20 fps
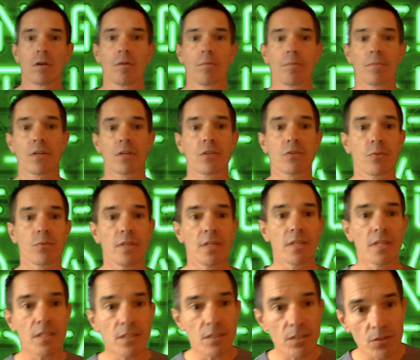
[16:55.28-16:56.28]
because we
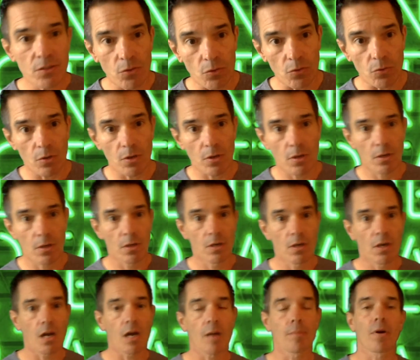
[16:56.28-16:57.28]
need to talk
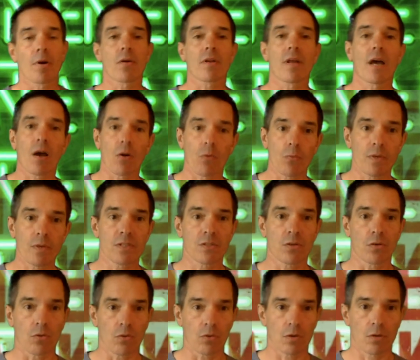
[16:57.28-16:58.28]
about how we
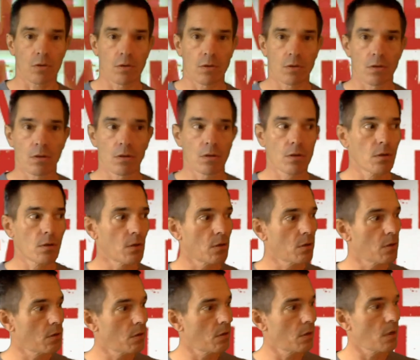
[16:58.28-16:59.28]
talk
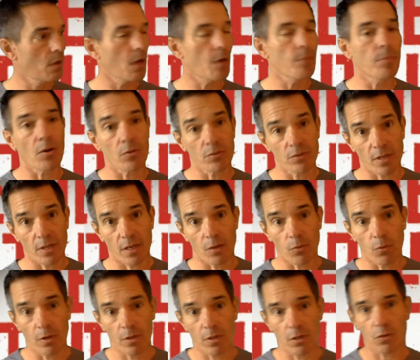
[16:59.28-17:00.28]
about
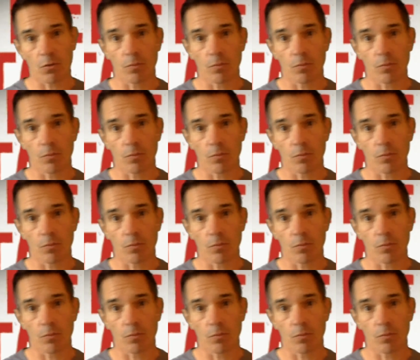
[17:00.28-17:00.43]
Taekwondo.